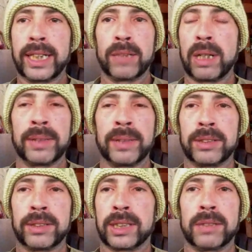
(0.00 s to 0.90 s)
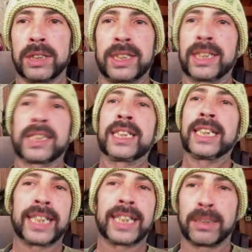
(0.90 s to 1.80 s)
get away with using it with
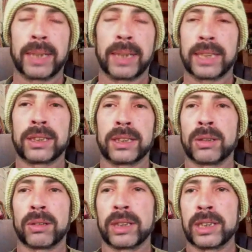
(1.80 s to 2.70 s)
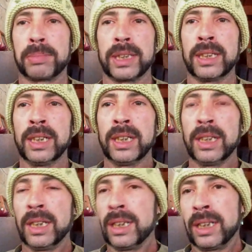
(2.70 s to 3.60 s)
16 gigabytes of storage, but
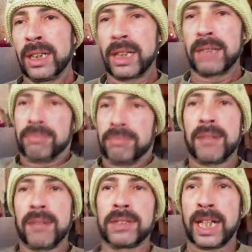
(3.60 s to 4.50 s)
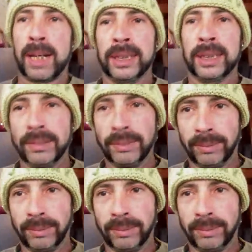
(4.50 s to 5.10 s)
I was happy.